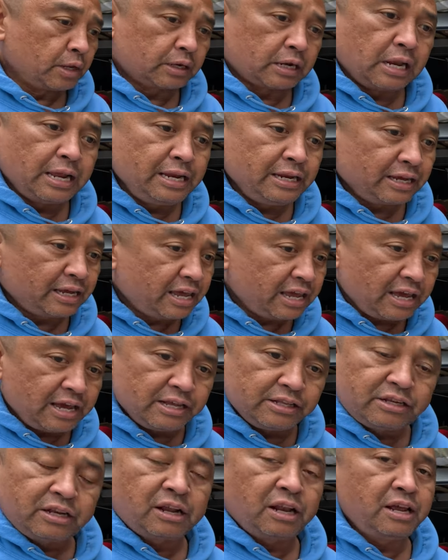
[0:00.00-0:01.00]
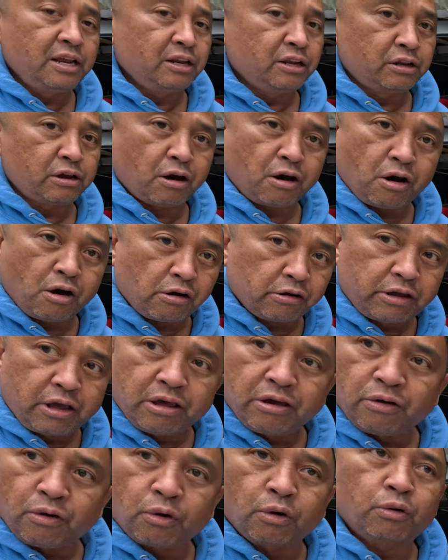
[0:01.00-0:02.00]
clean the kids, clean the dog,
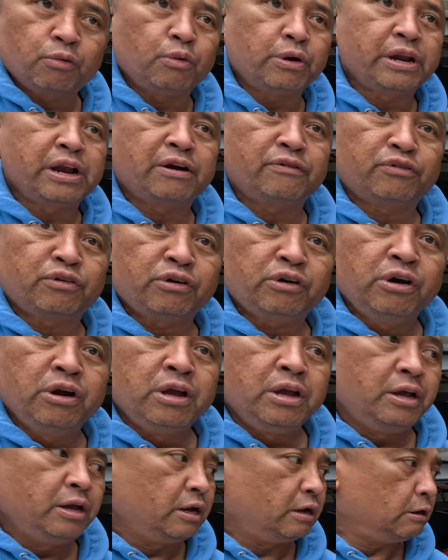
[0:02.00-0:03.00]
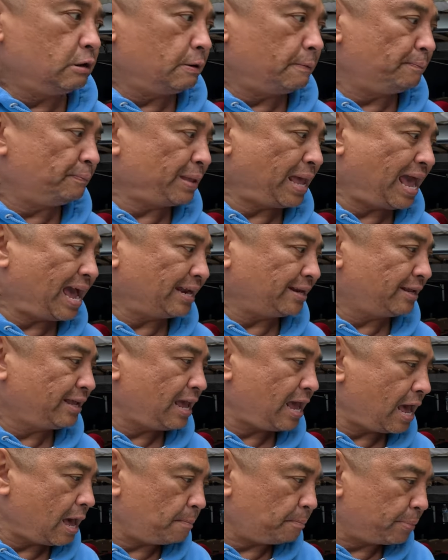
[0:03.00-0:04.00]
or whatever at
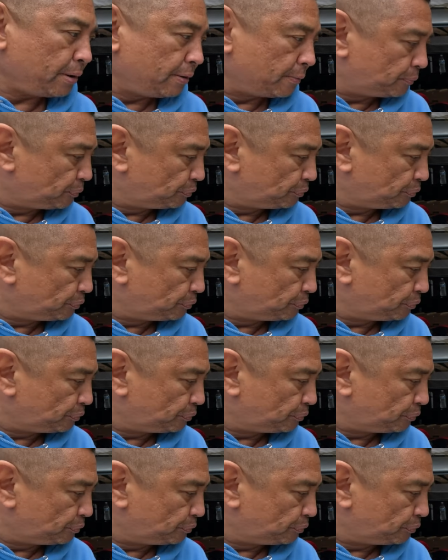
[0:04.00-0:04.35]
camp,